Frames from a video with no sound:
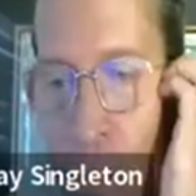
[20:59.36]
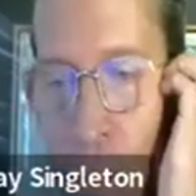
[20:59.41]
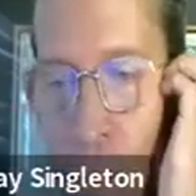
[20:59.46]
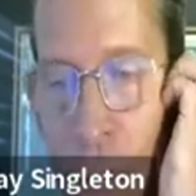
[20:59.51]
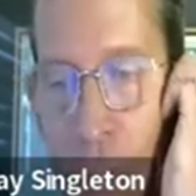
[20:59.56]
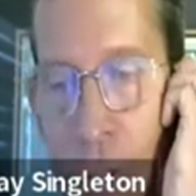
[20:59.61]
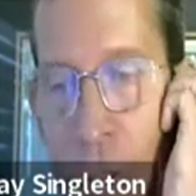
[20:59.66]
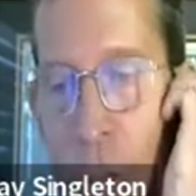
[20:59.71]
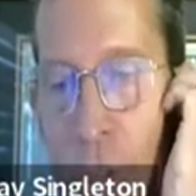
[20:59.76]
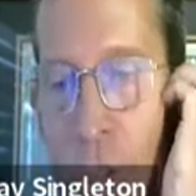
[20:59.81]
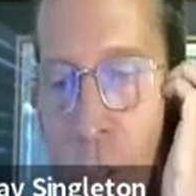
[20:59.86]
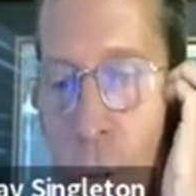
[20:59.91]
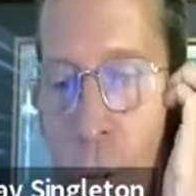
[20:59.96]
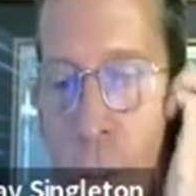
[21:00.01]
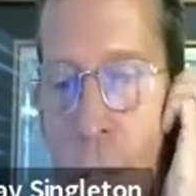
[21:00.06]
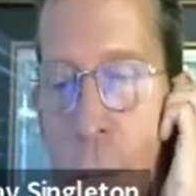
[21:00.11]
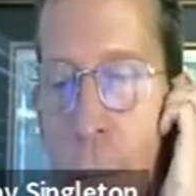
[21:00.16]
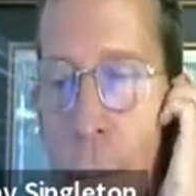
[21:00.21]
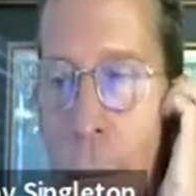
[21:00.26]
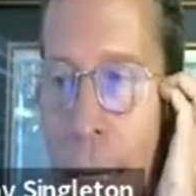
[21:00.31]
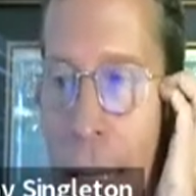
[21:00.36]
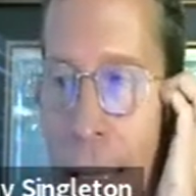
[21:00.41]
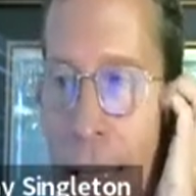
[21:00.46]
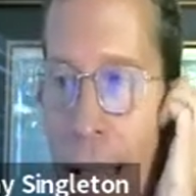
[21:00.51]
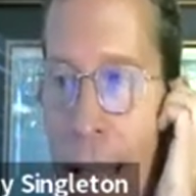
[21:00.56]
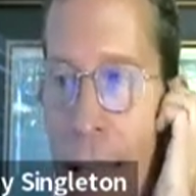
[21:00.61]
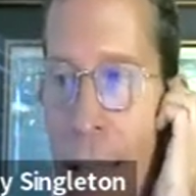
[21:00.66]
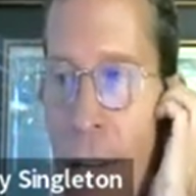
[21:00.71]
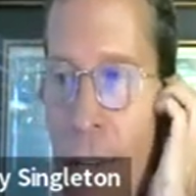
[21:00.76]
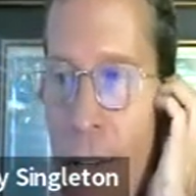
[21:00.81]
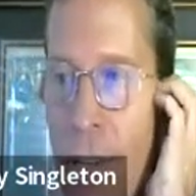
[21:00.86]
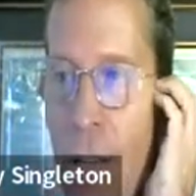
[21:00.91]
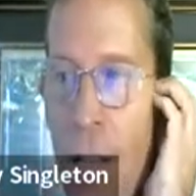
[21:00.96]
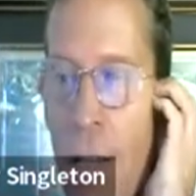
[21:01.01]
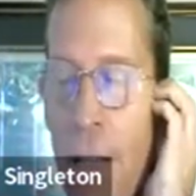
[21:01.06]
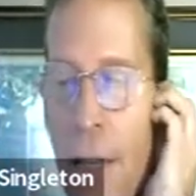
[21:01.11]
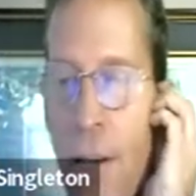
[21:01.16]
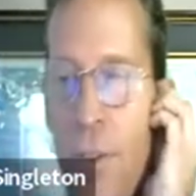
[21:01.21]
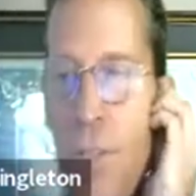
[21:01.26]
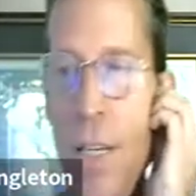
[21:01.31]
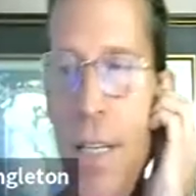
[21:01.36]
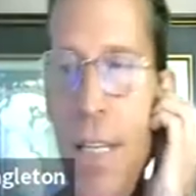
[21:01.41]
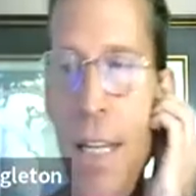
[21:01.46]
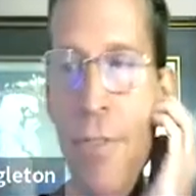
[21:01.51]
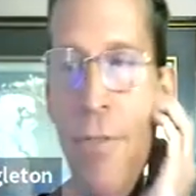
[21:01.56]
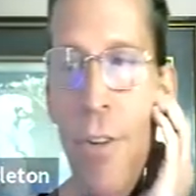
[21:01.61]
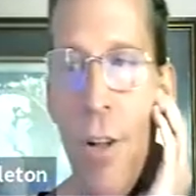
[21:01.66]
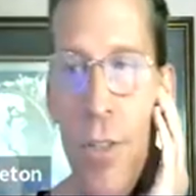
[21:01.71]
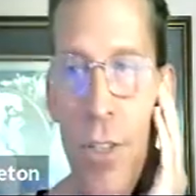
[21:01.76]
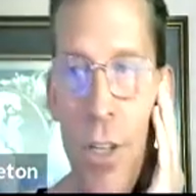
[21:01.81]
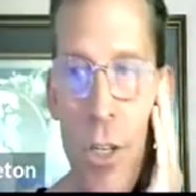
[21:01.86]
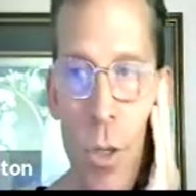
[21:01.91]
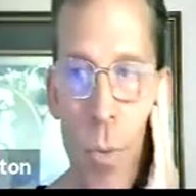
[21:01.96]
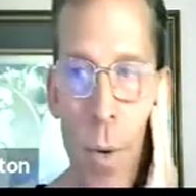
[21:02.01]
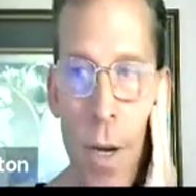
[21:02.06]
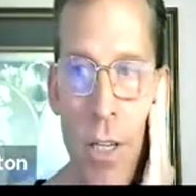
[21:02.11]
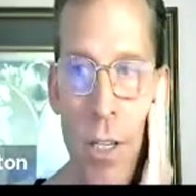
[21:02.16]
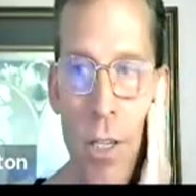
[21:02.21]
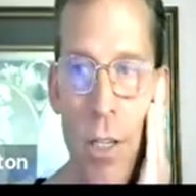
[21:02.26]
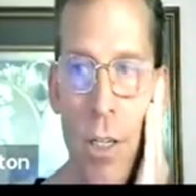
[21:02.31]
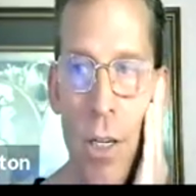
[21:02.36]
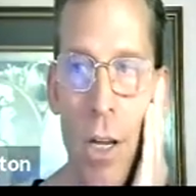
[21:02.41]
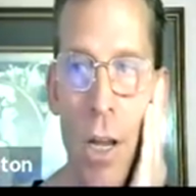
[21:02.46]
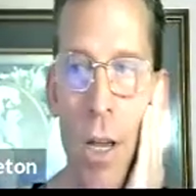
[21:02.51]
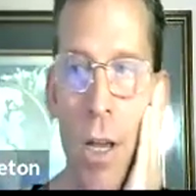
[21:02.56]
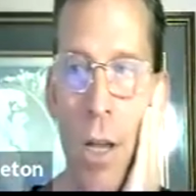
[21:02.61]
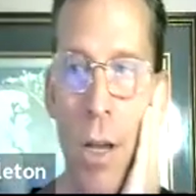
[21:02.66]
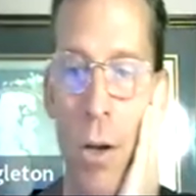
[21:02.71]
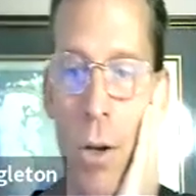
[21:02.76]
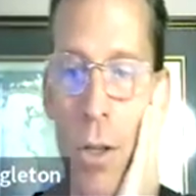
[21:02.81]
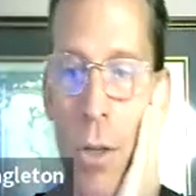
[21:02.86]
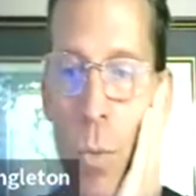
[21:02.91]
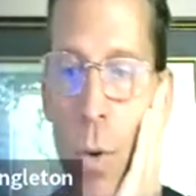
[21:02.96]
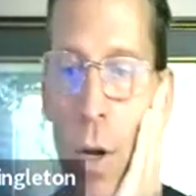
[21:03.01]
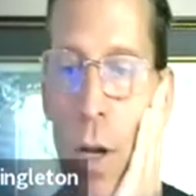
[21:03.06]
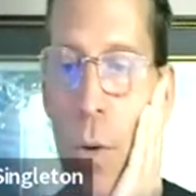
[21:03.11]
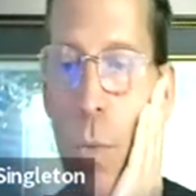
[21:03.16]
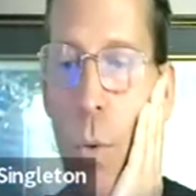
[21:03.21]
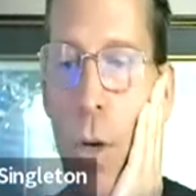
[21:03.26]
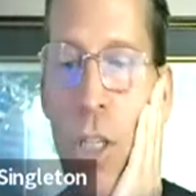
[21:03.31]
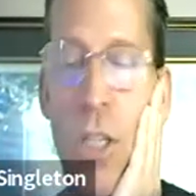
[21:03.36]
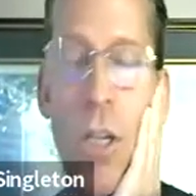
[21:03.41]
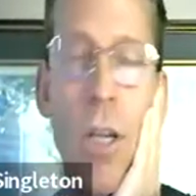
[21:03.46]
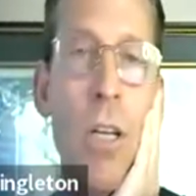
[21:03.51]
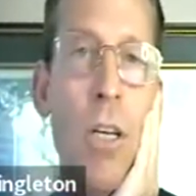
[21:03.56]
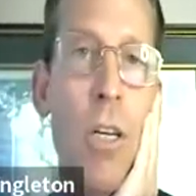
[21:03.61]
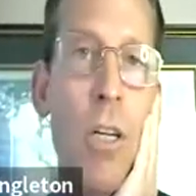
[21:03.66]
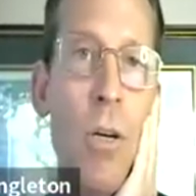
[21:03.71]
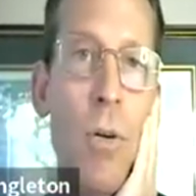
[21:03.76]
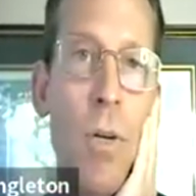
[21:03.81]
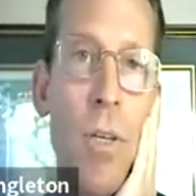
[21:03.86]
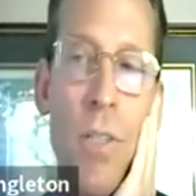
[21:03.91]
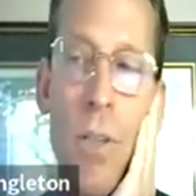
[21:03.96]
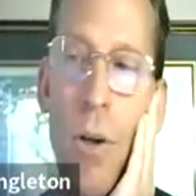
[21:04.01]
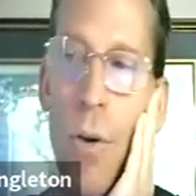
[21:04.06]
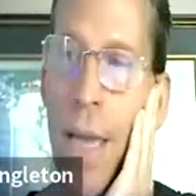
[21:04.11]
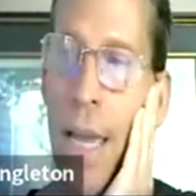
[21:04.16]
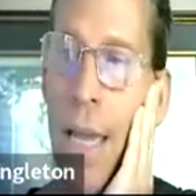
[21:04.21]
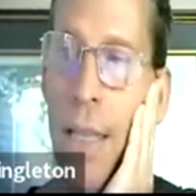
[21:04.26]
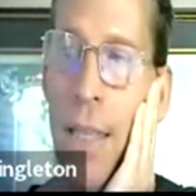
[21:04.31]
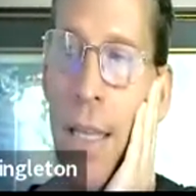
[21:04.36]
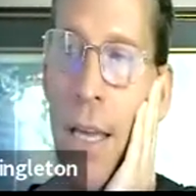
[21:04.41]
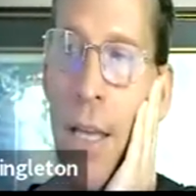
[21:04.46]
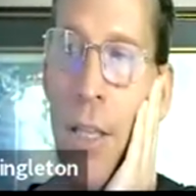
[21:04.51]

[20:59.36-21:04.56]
you if you sued somebody and, and there's a there's a default situation, what what you can do is, okay,